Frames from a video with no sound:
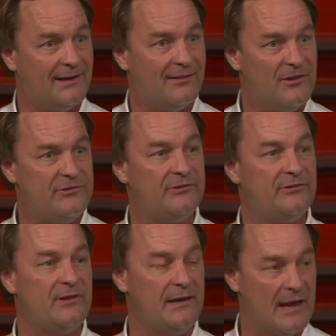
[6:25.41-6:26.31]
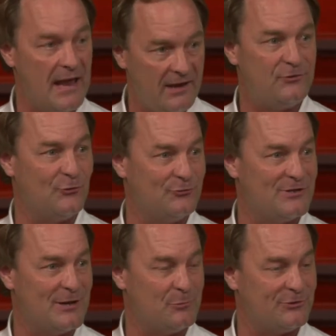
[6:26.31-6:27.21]
This is the national
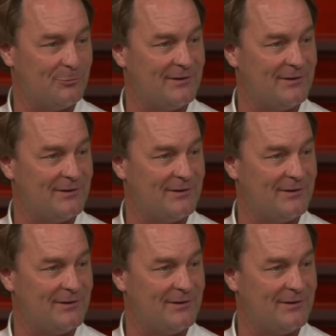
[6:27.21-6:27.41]
championship.